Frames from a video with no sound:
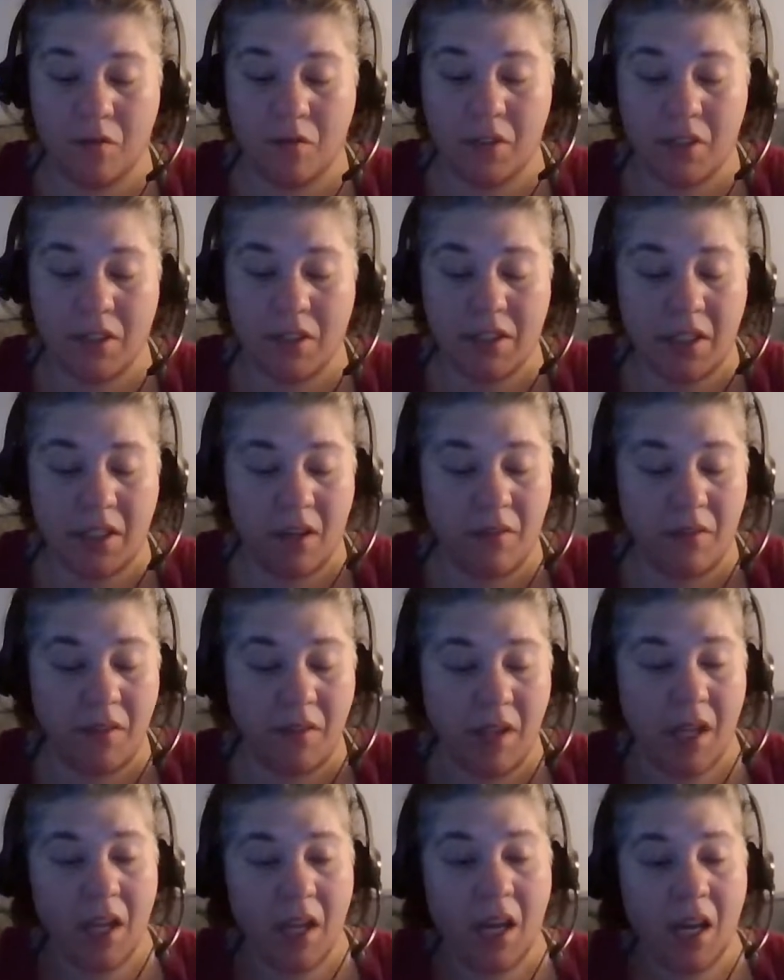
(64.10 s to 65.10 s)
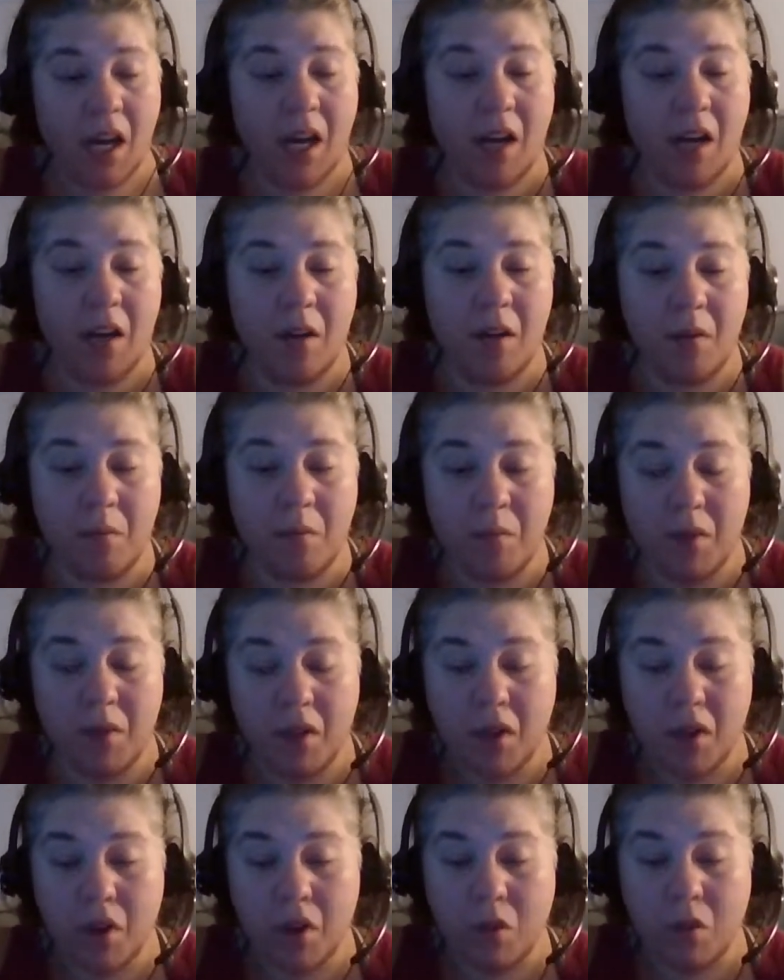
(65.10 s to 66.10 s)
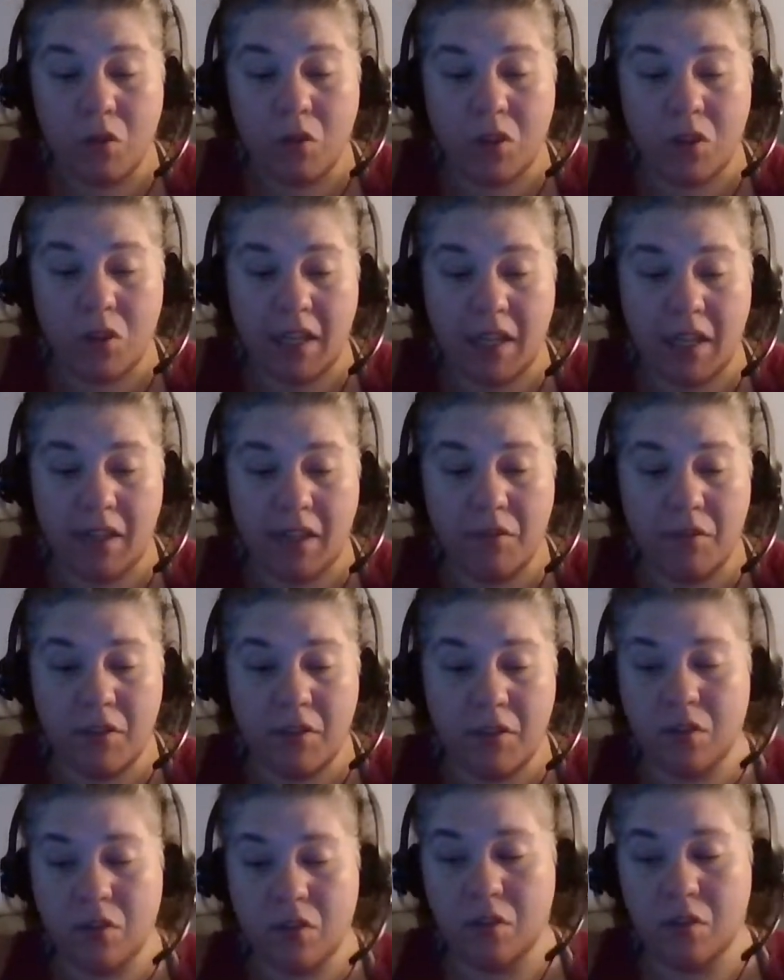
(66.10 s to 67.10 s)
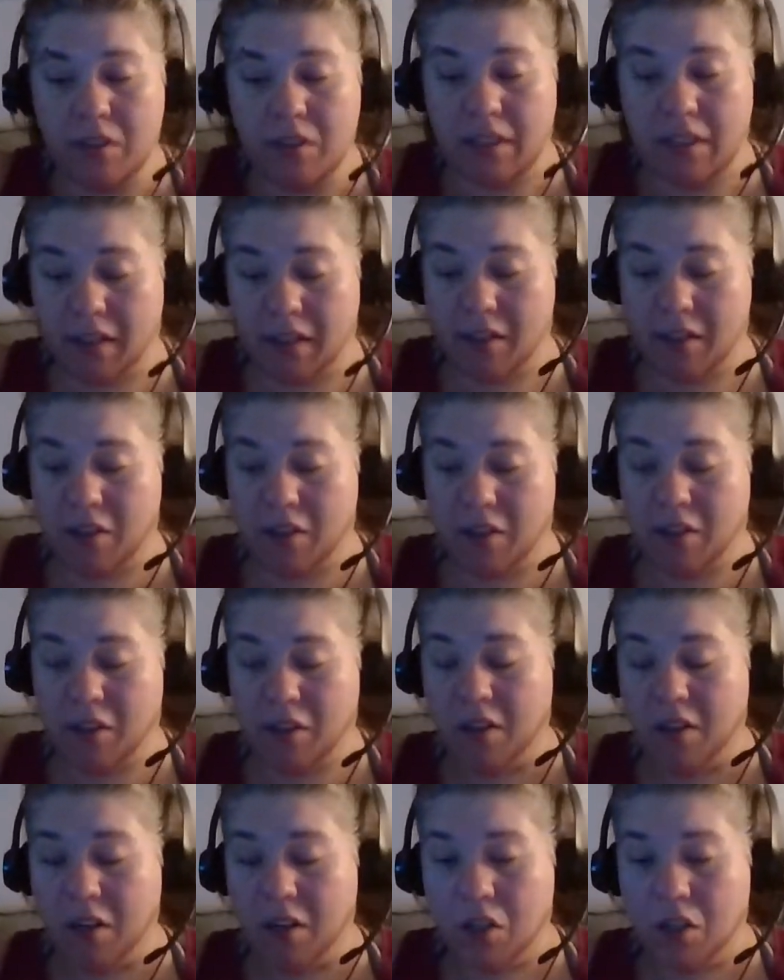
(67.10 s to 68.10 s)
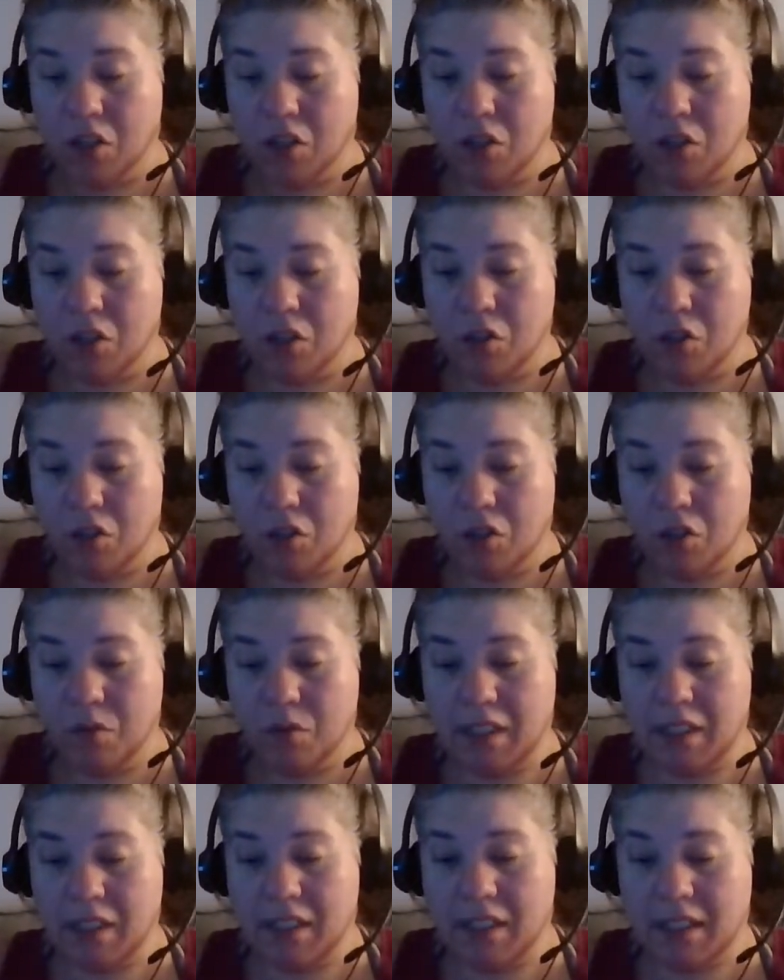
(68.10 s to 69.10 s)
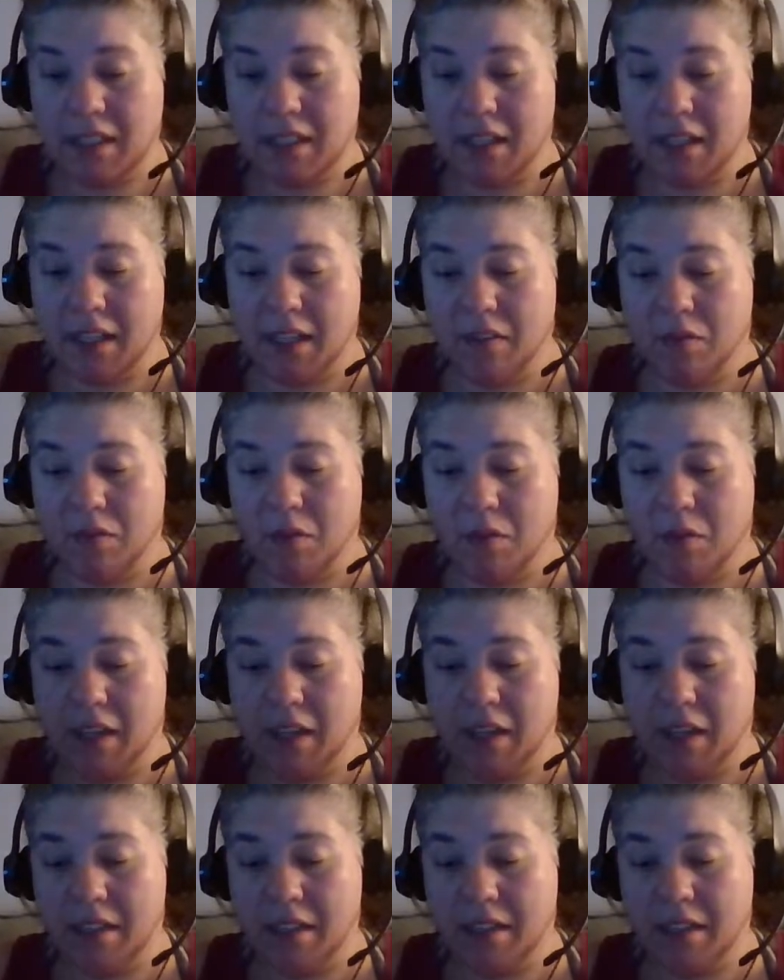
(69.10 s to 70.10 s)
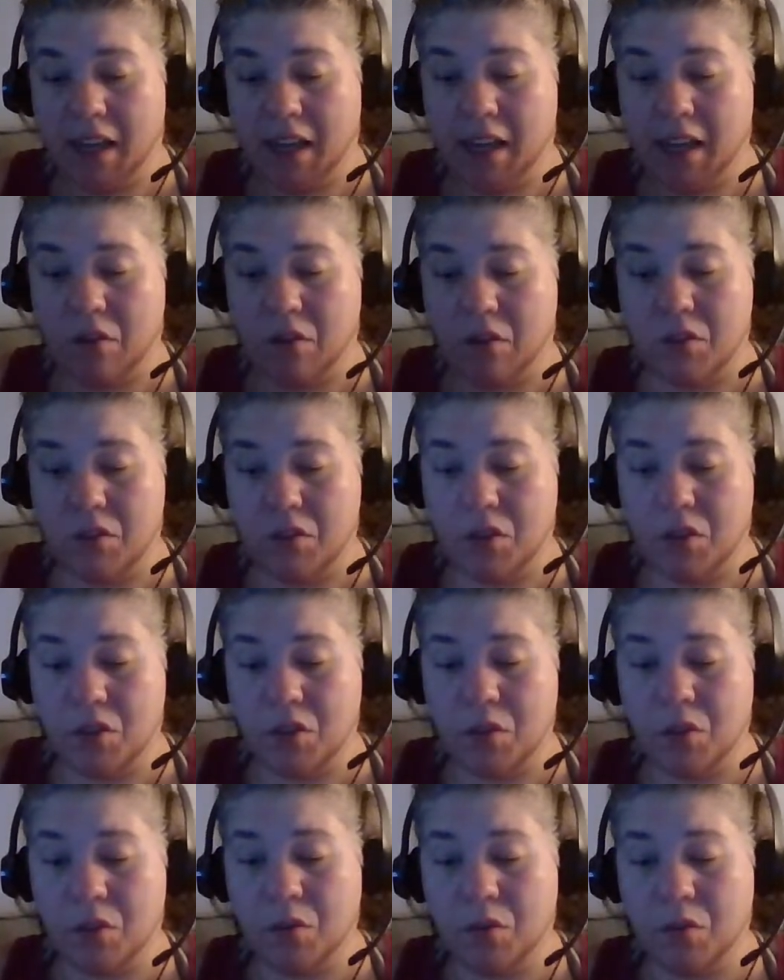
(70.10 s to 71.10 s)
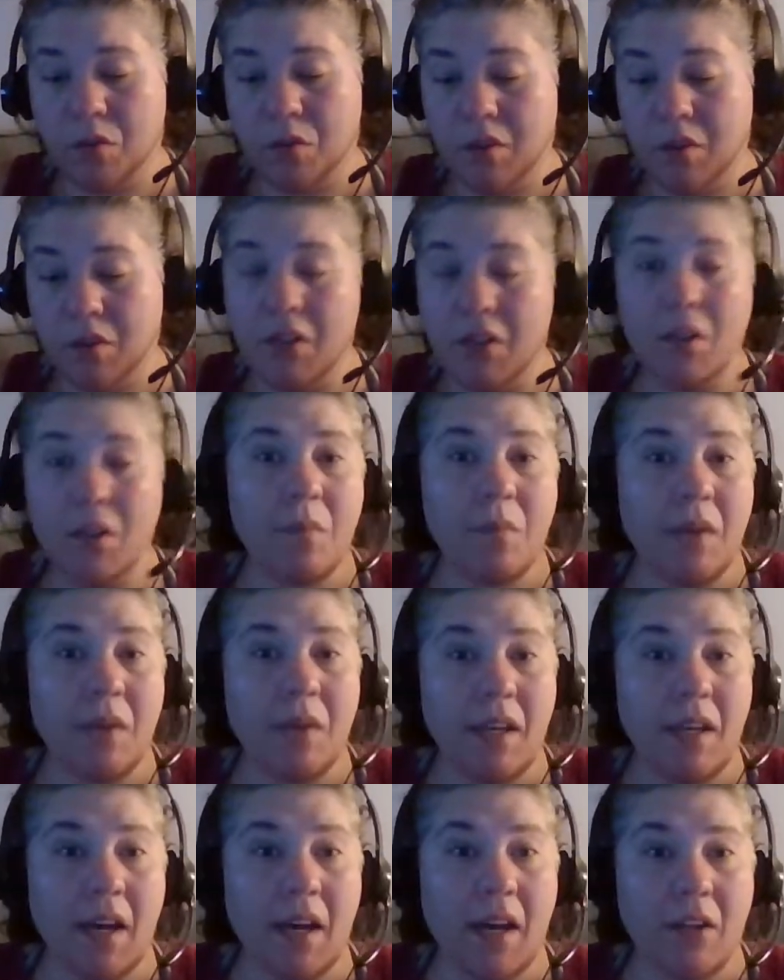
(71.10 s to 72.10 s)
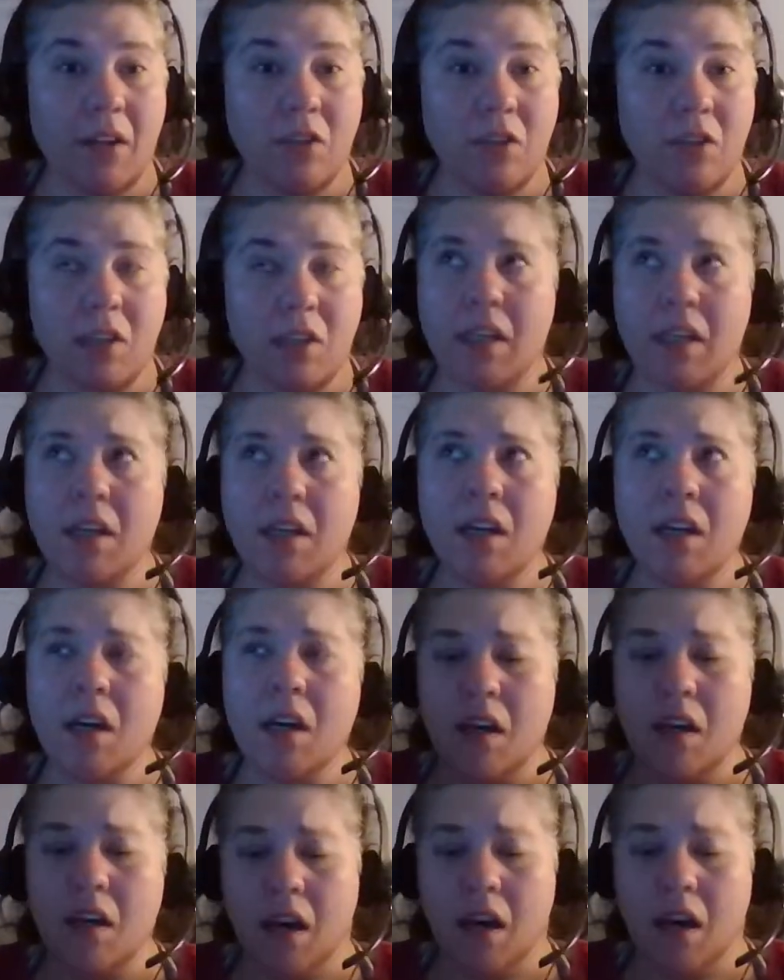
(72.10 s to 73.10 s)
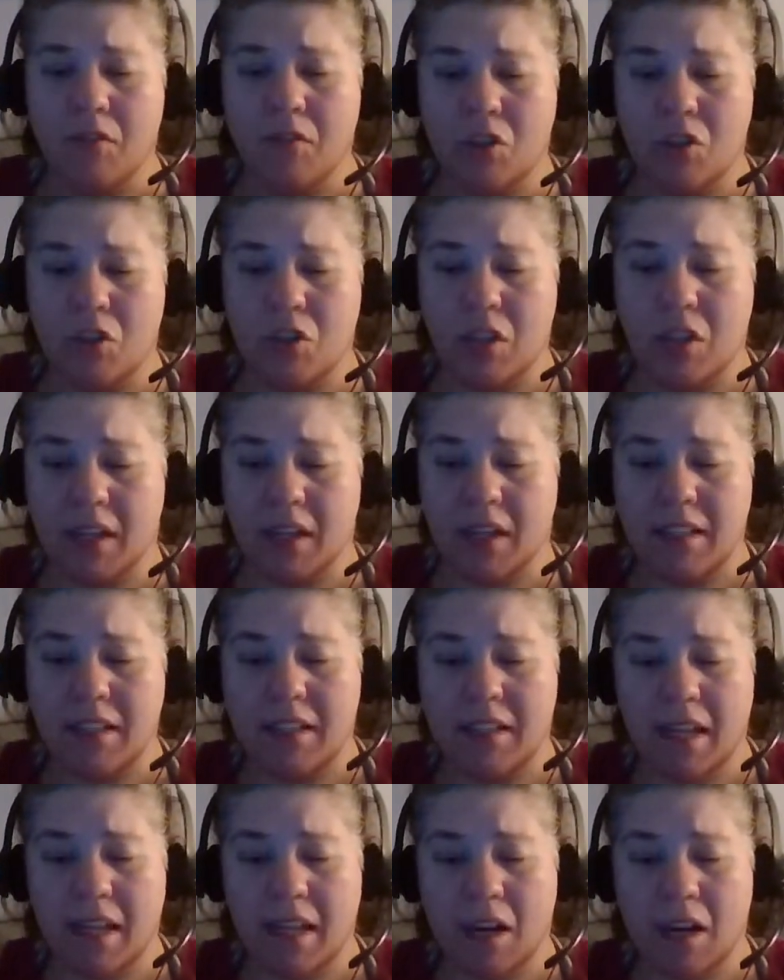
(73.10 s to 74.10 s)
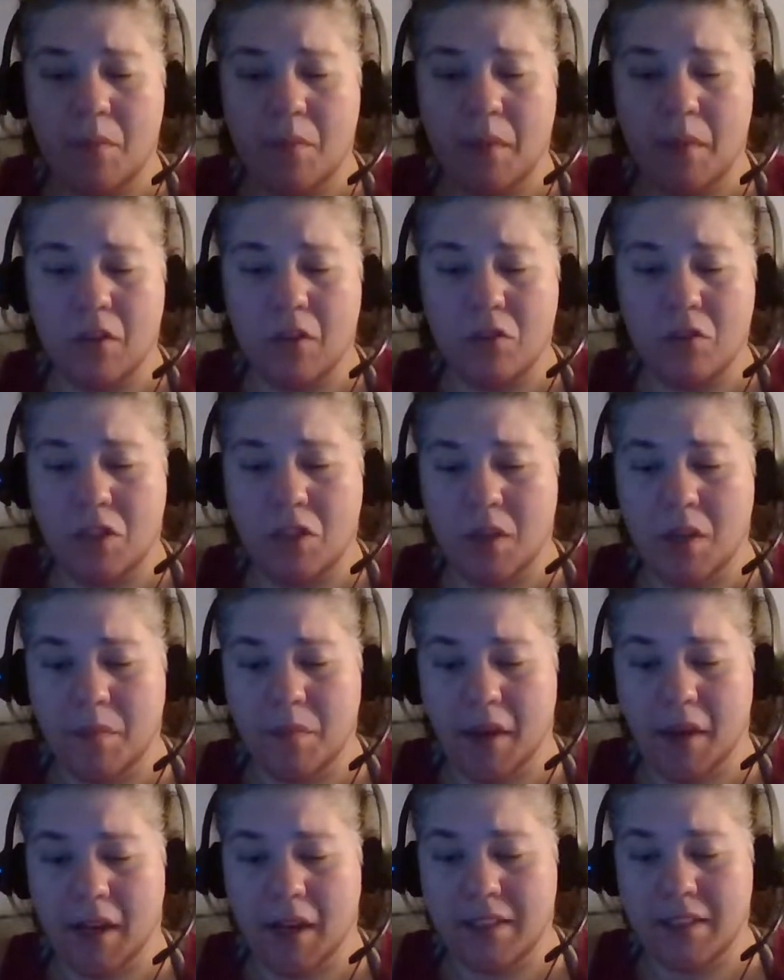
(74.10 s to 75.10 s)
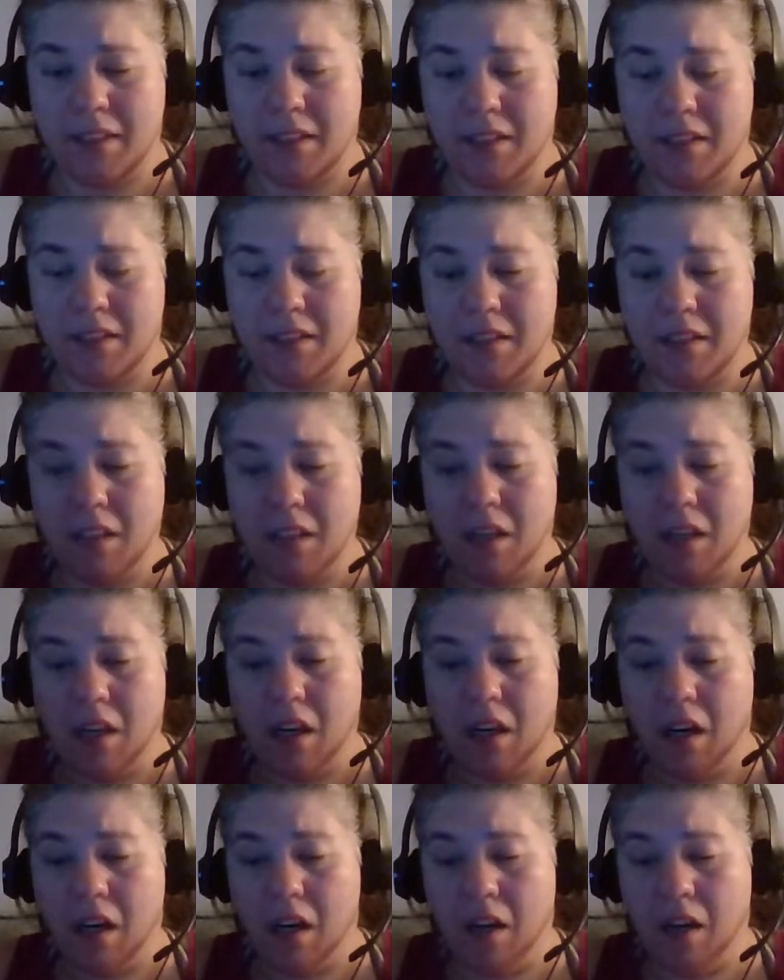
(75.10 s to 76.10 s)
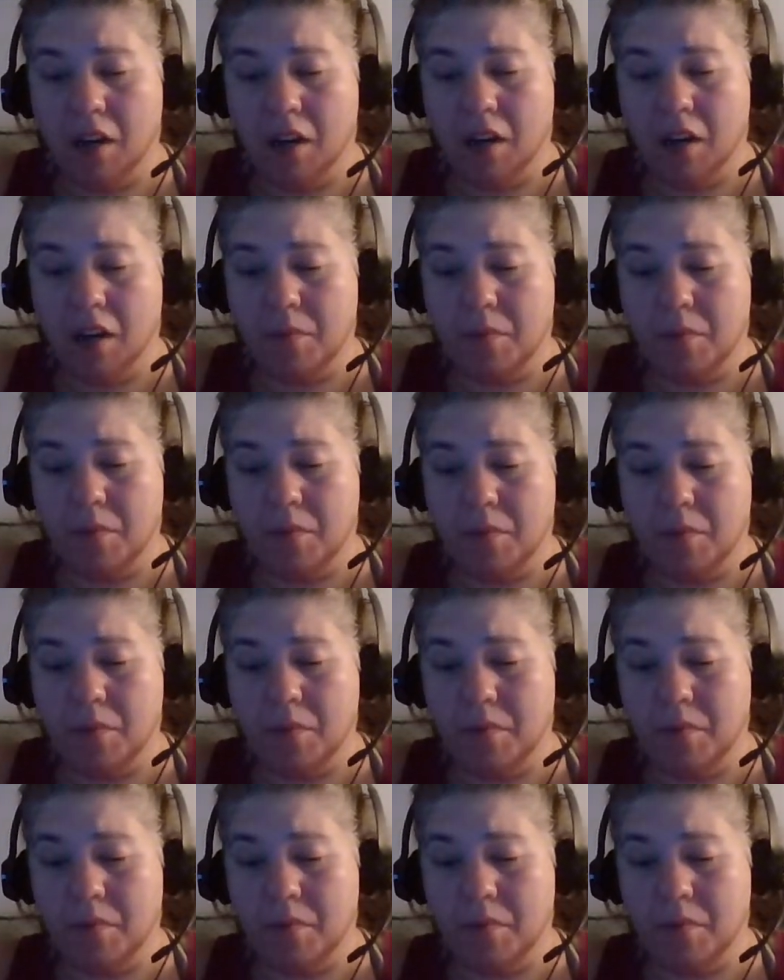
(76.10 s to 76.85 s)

for yourself. When you sign up for the newsletter, you should receive within a day or two. It could be actually, I'll have to check and see how MailChimp has it, or